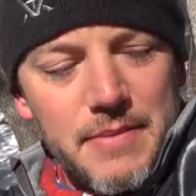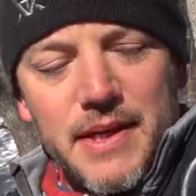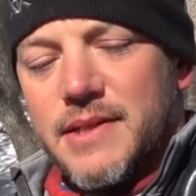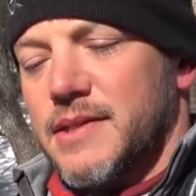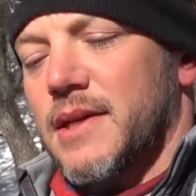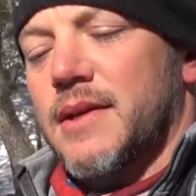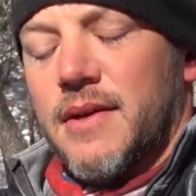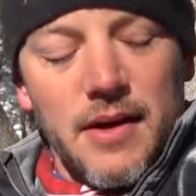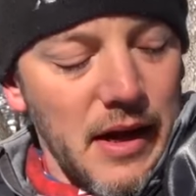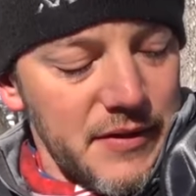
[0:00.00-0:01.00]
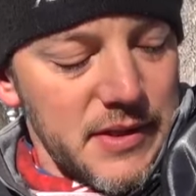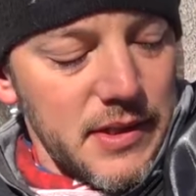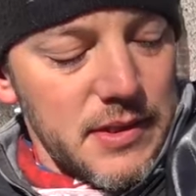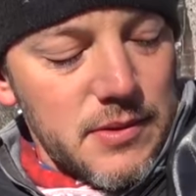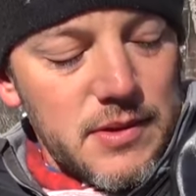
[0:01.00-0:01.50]
because
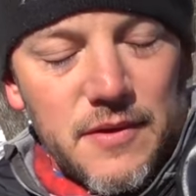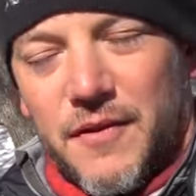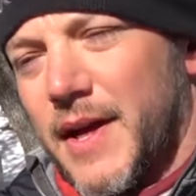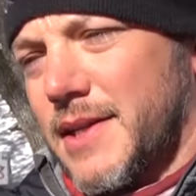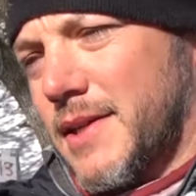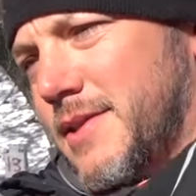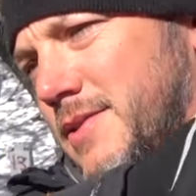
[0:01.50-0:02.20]
obviously this would deflect